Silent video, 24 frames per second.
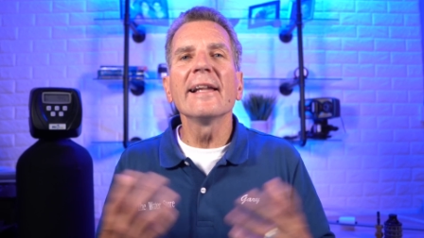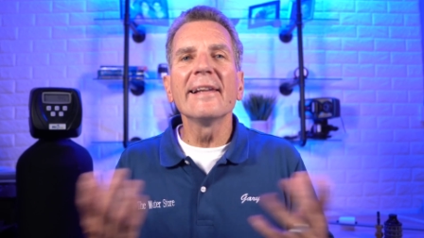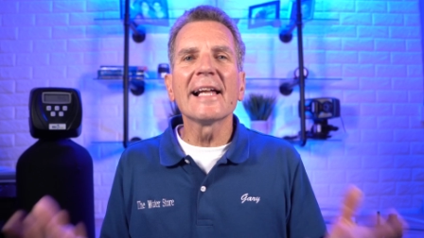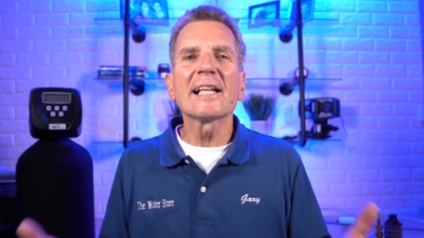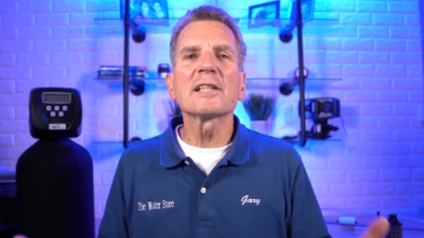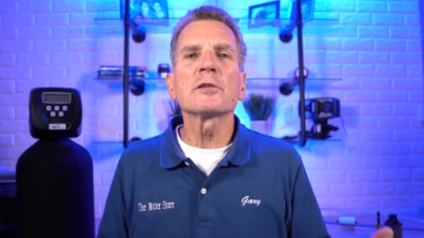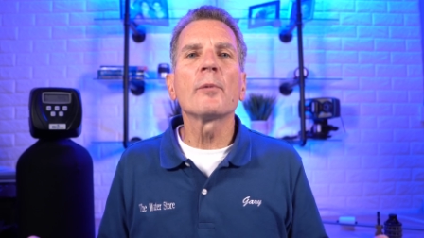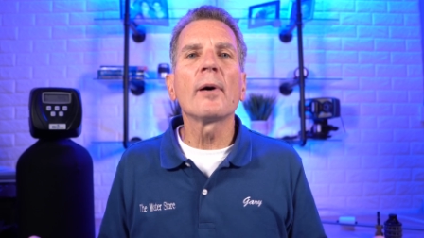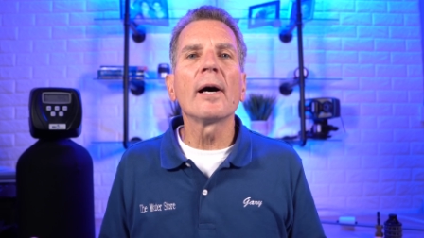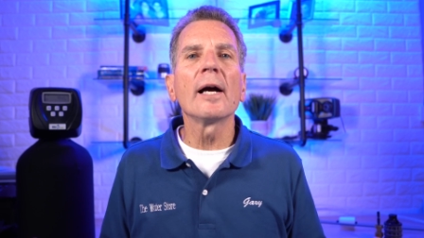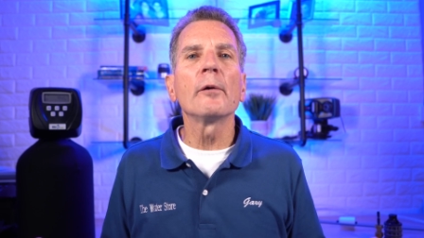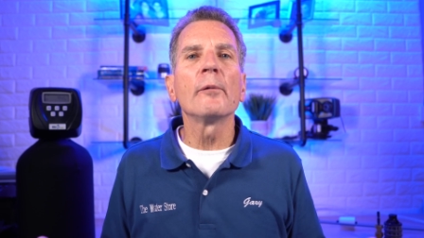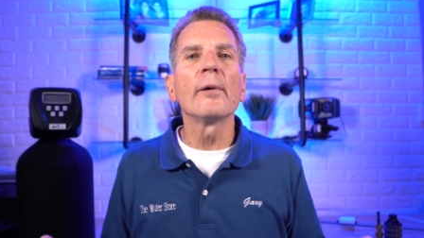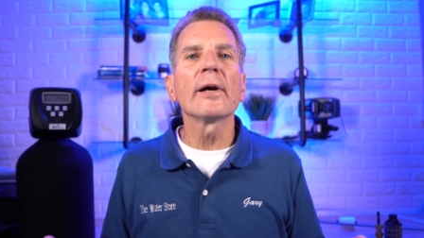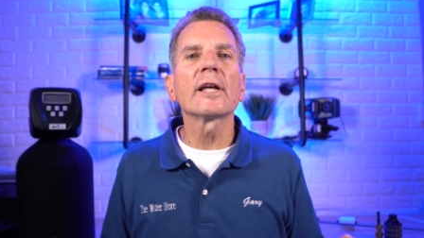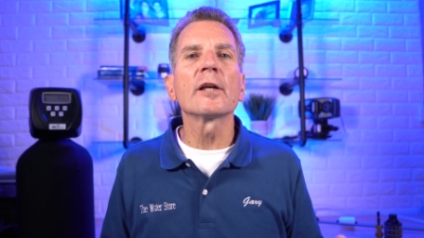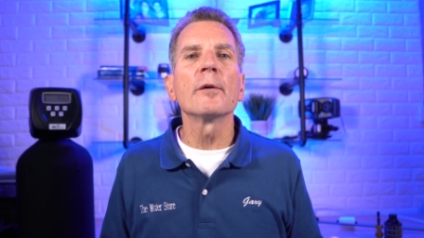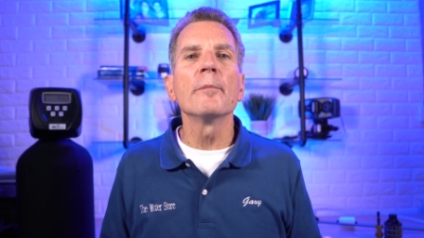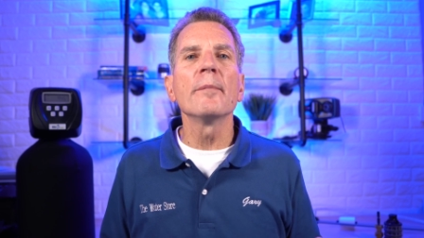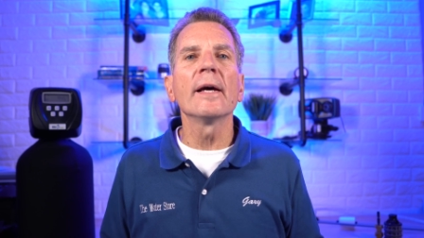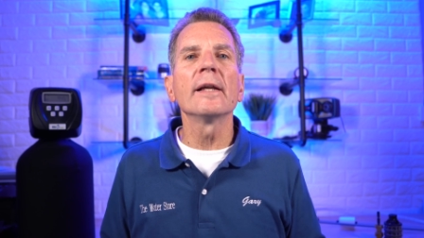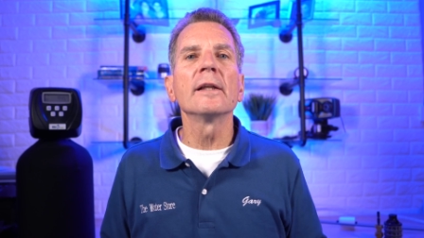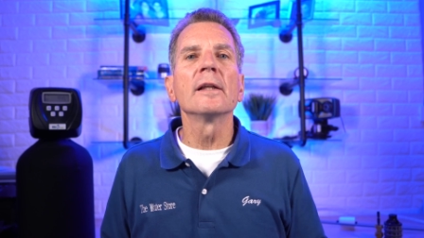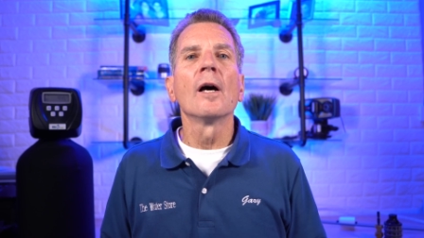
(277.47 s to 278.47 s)
and that's why I
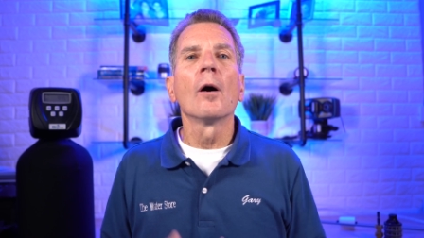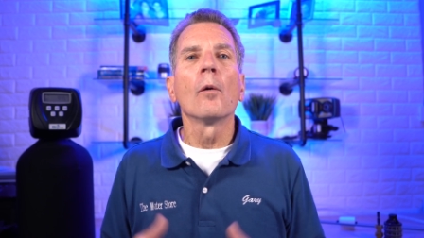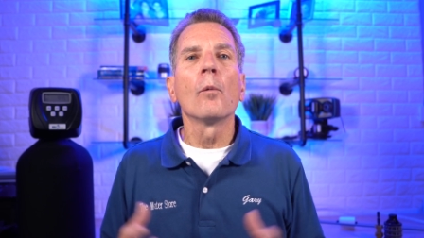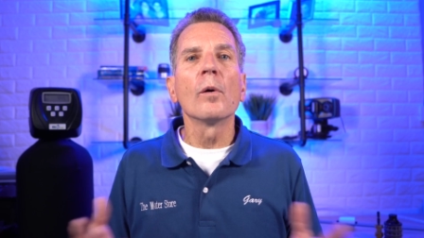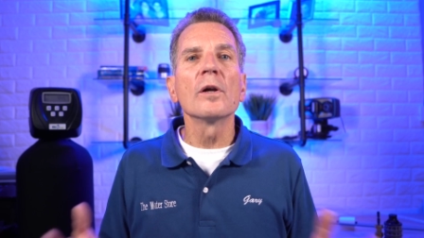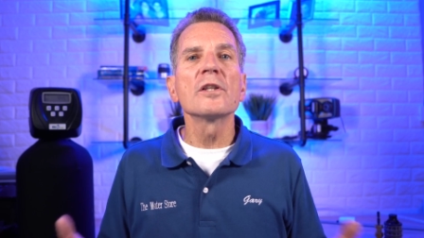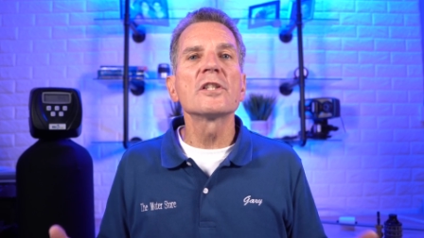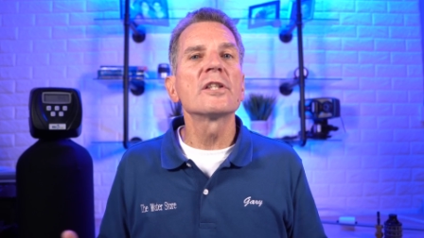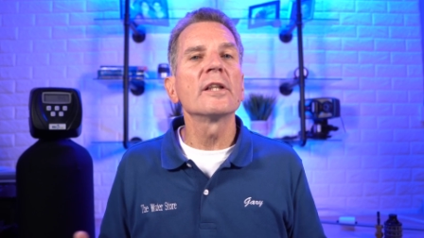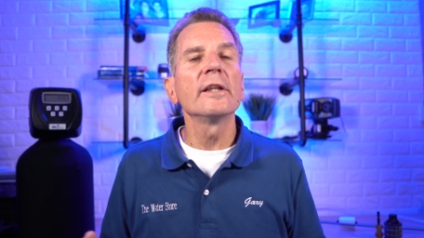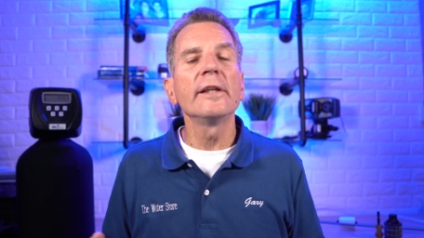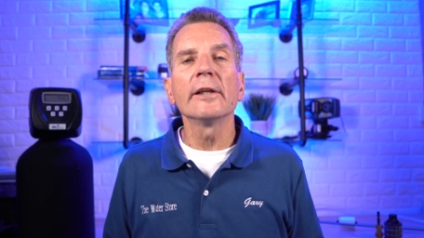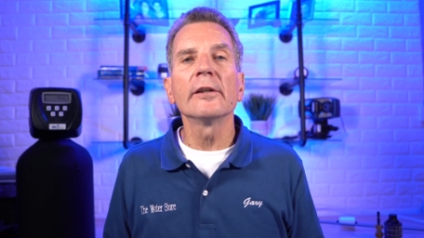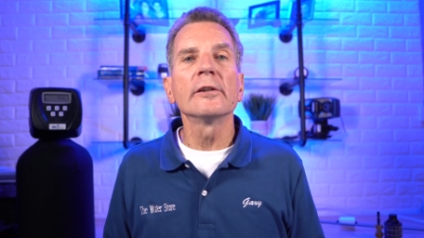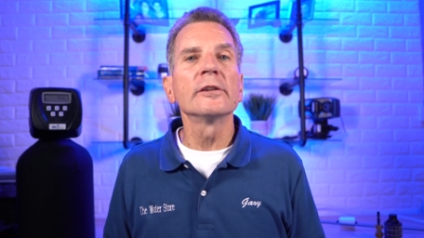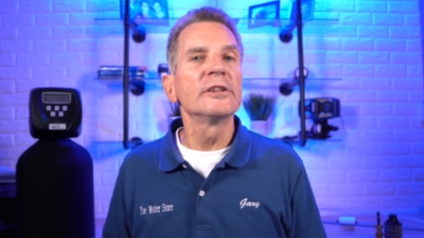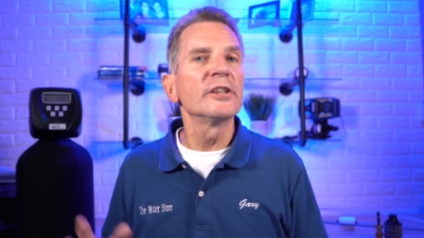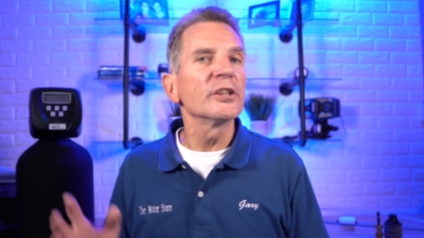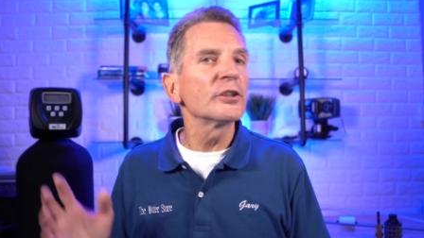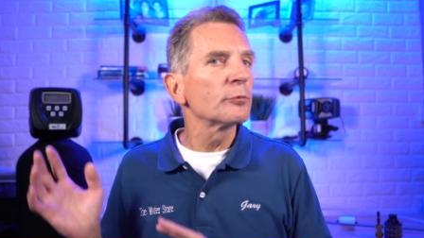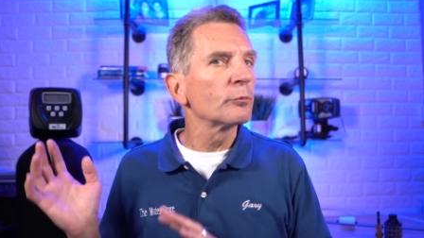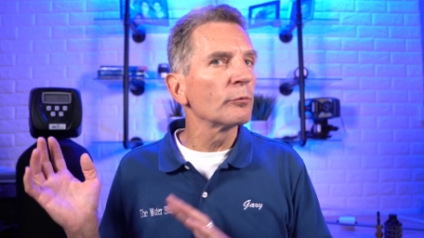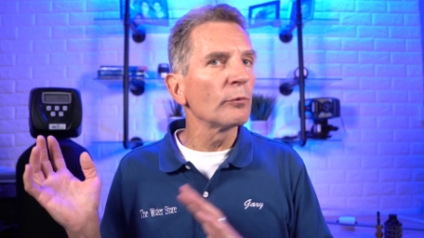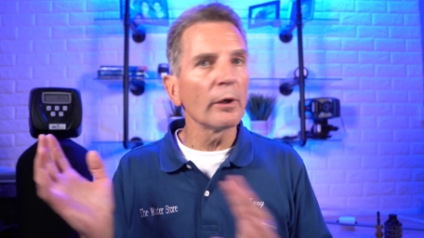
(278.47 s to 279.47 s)
recommend once a year,
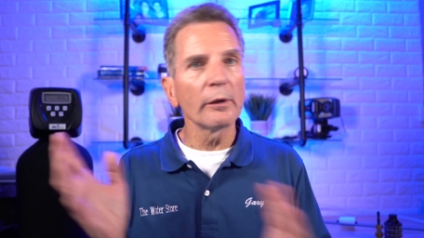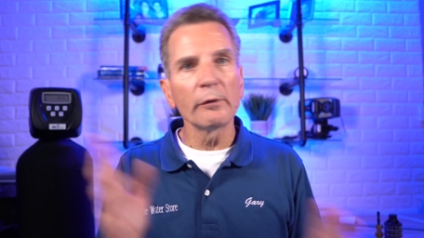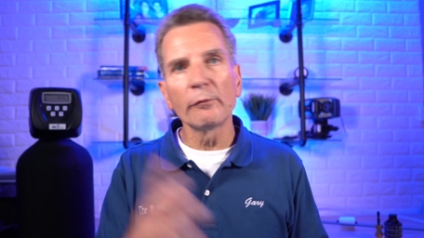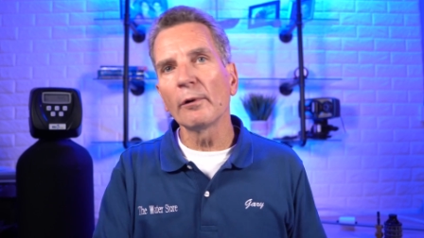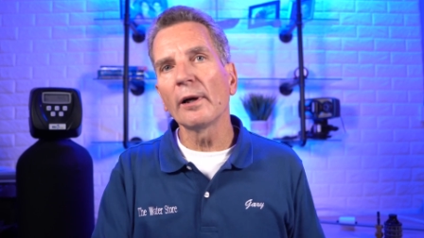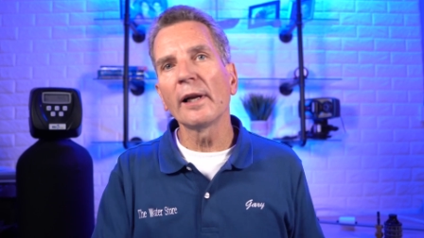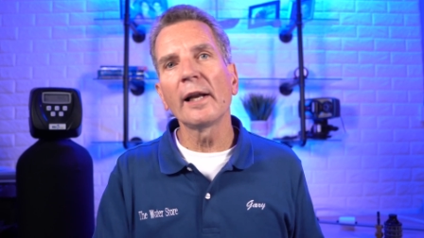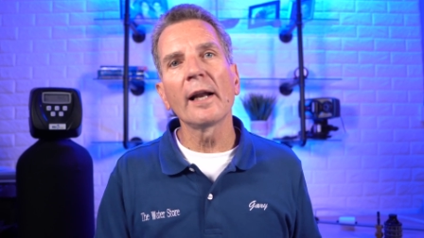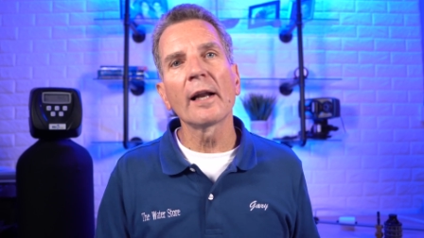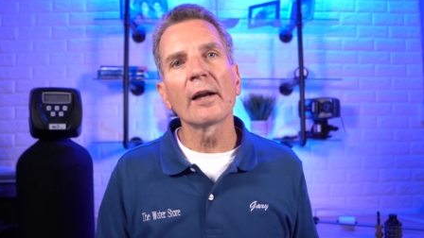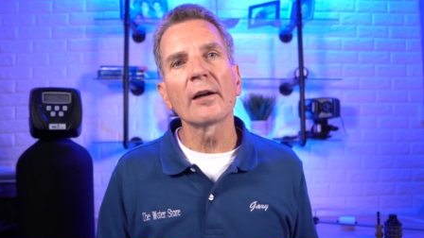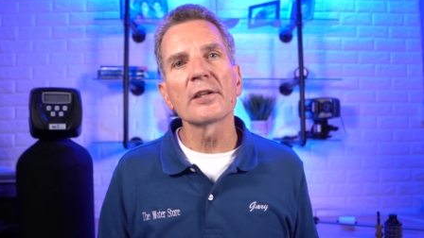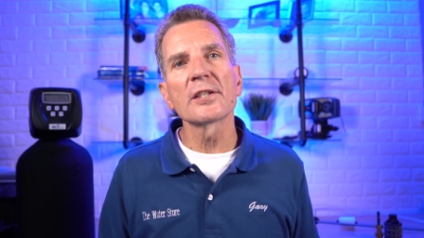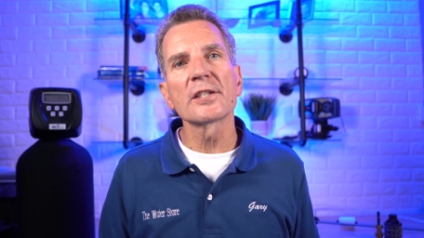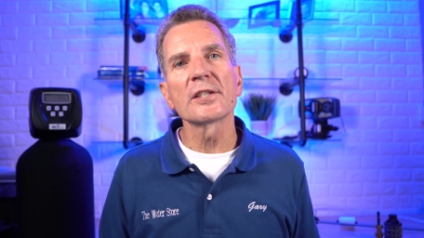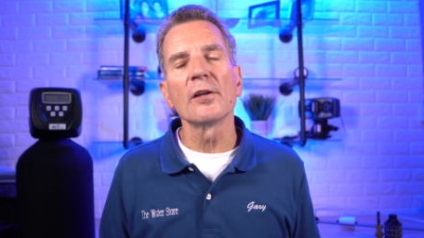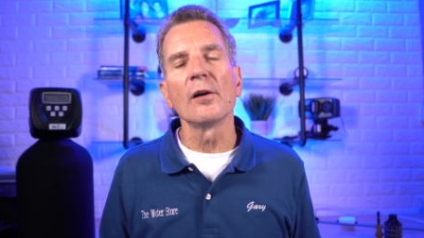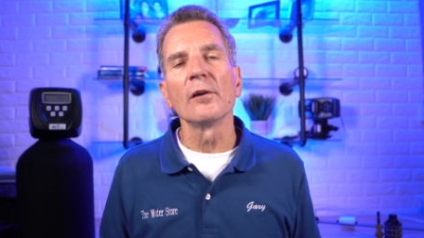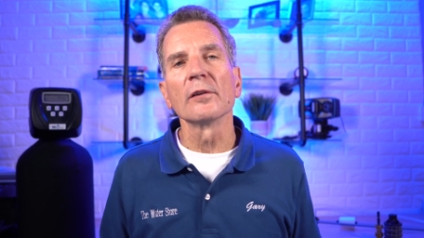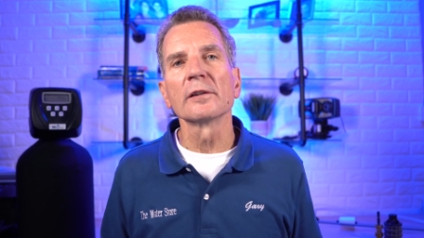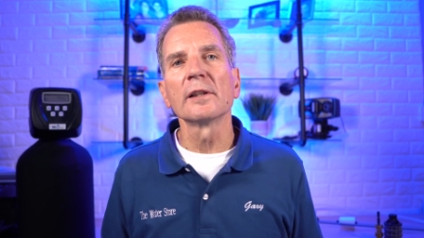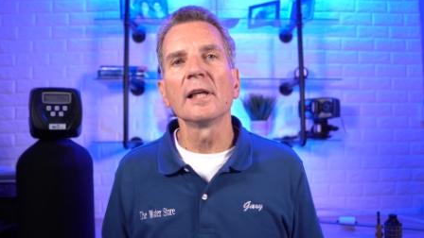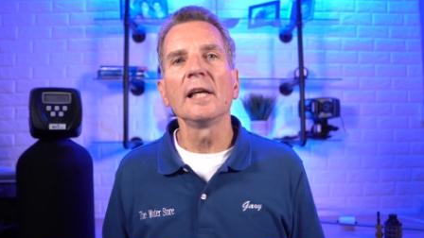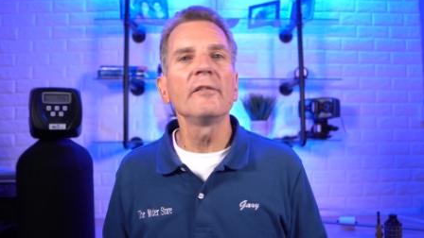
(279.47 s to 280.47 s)
just run right out of salt.